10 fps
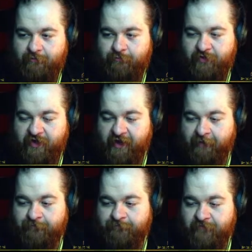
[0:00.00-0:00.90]
But yeah,
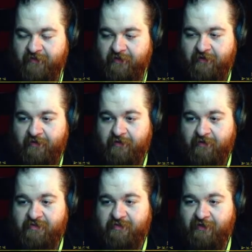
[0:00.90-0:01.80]

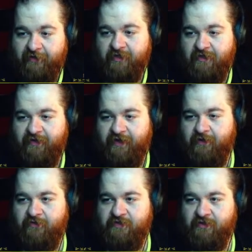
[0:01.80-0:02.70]
let's see here. I'm gonna go ahead
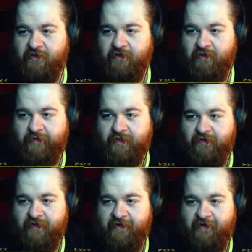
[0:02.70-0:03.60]
and do this. All right, I'm gonna go
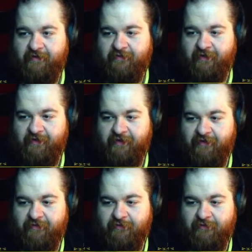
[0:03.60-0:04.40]
ahead and